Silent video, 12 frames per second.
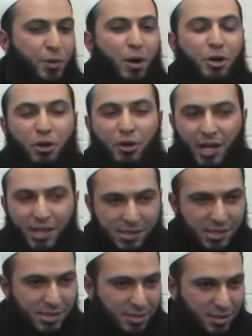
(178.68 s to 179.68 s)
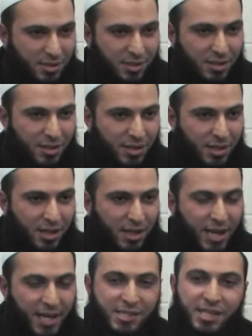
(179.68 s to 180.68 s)
Throw your nets
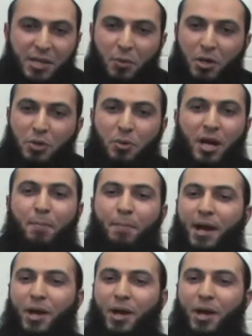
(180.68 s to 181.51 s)
and see what he'll come